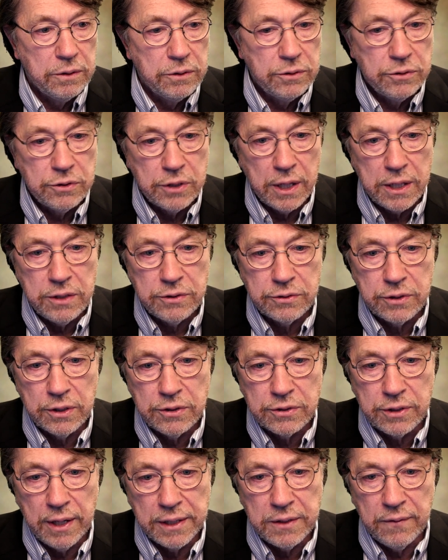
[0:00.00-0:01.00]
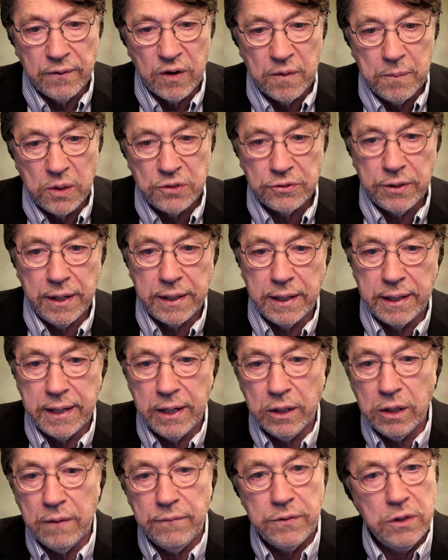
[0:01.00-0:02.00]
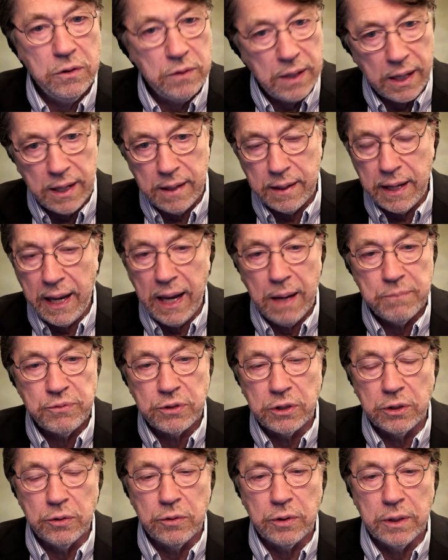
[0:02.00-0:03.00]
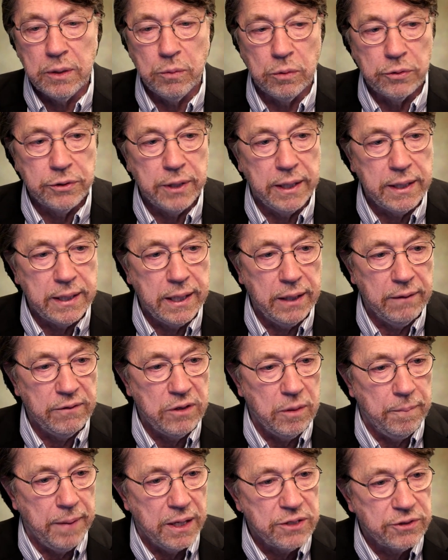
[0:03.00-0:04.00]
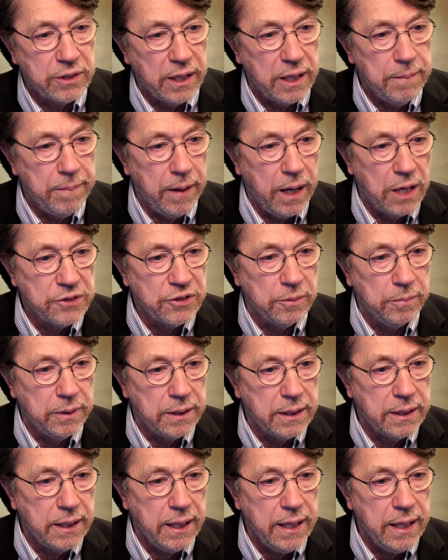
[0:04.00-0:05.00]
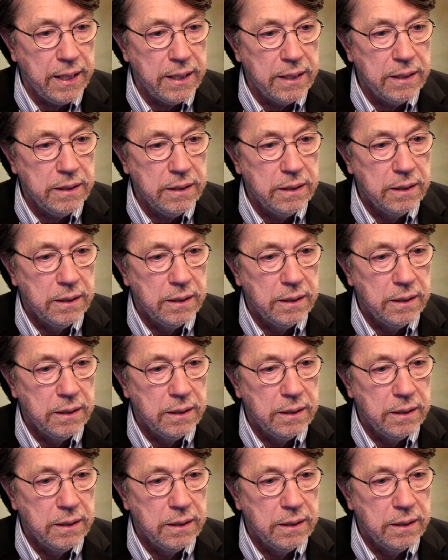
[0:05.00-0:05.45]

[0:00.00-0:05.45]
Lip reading: Chase says, thank you very much for taking care of you. I absolutely will take care of you the best I possibly can.